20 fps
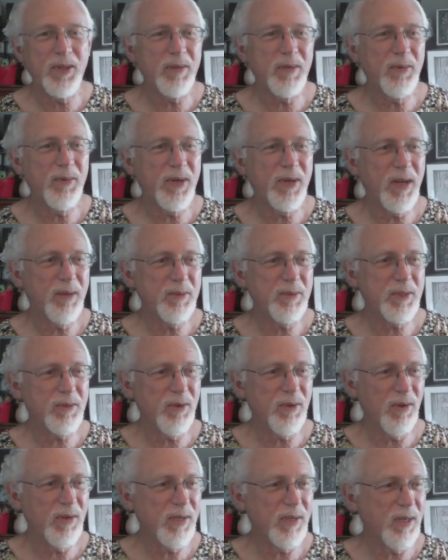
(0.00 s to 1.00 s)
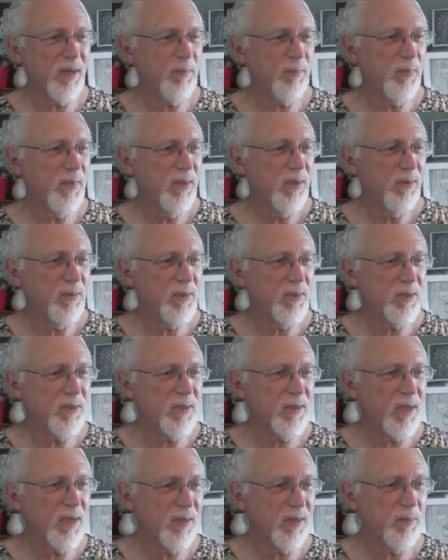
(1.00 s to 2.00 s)
when I was growing up, was
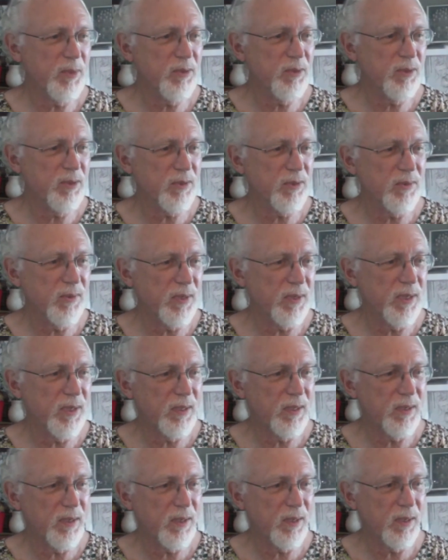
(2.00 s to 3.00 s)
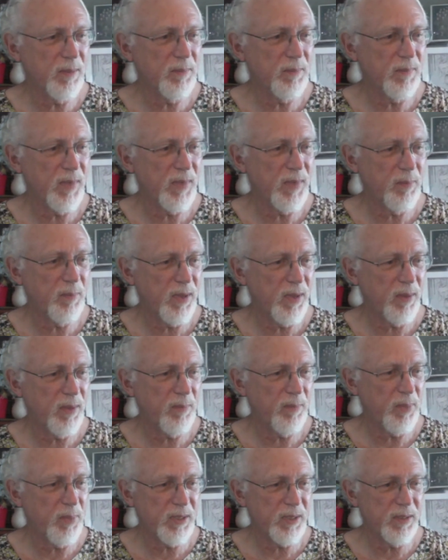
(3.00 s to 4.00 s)
kind of musical, and uh, my mom
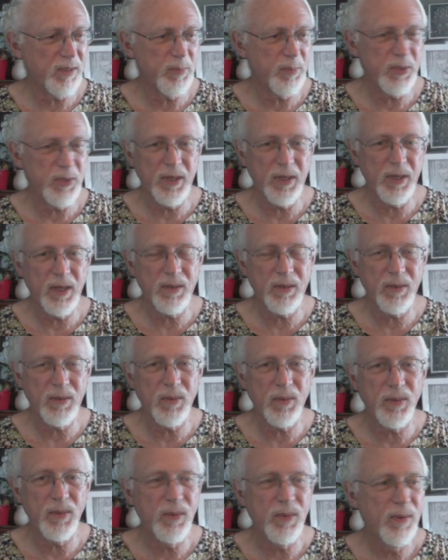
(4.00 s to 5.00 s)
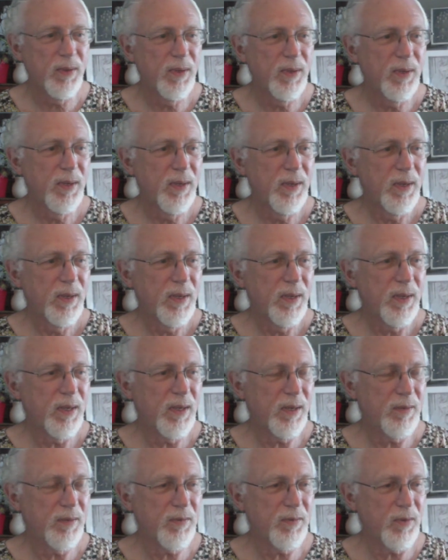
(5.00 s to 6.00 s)
played the piano.
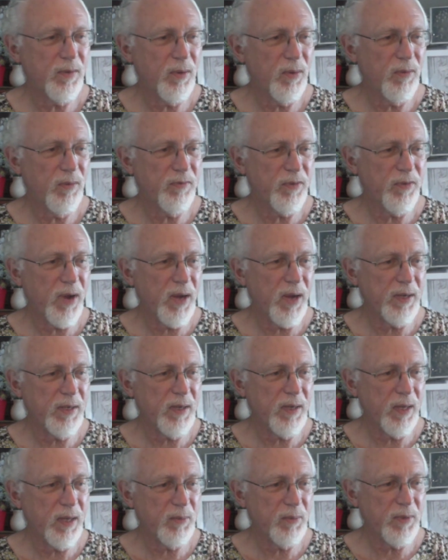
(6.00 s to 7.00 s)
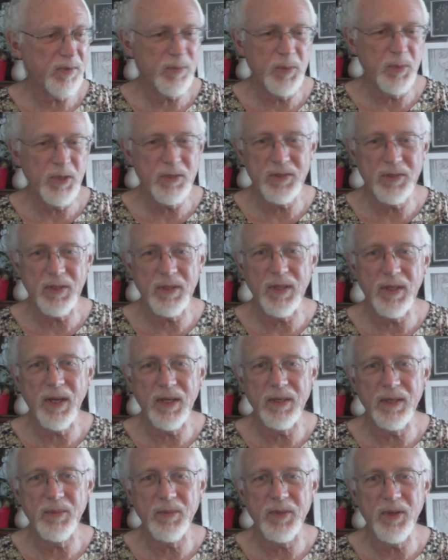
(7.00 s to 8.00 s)
And so Friday night was music
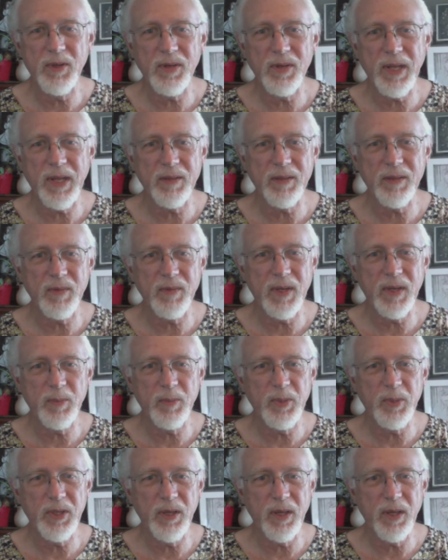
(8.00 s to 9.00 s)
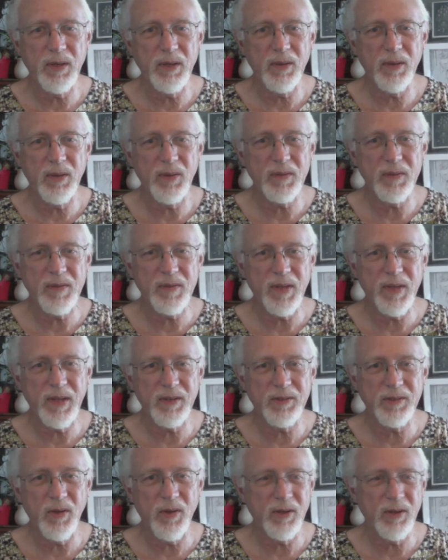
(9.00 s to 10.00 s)
night, and we all gathered around the piano and sang
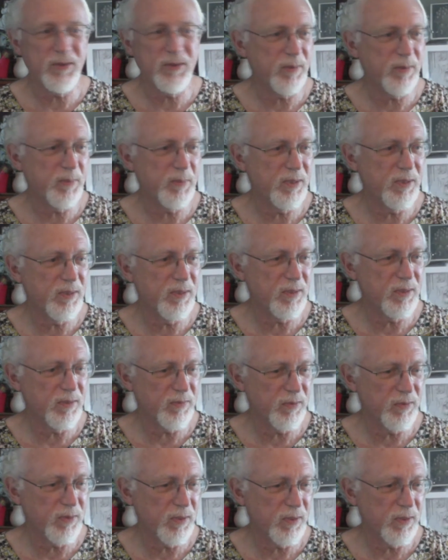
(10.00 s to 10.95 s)
songs from these different